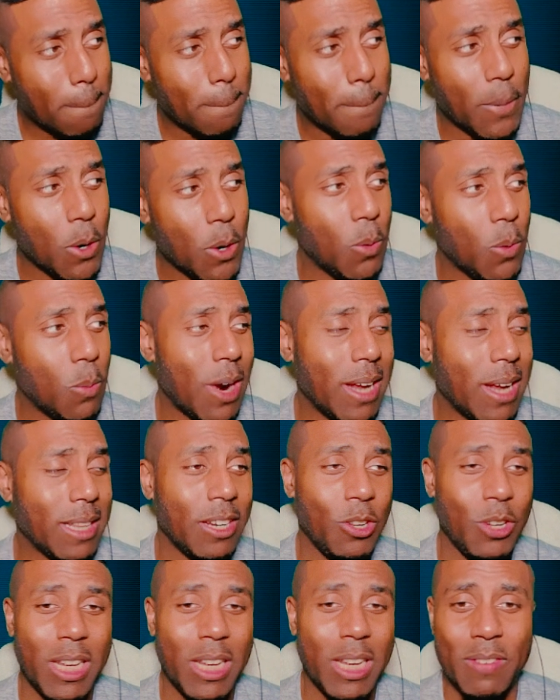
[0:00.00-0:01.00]
Boom, right there.
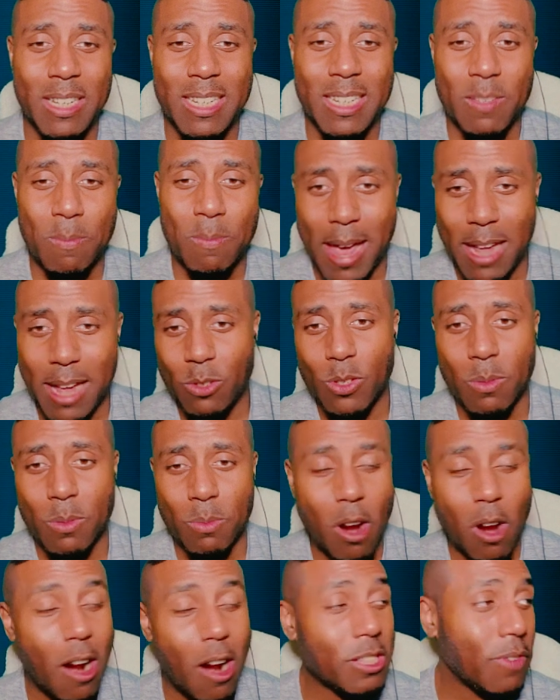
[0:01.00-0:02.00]
You can even dismantle some
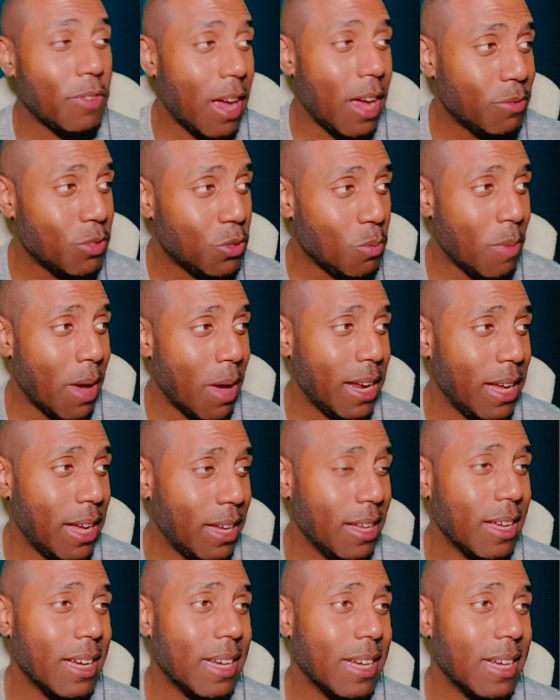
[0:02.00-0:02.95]
cards if you have too many.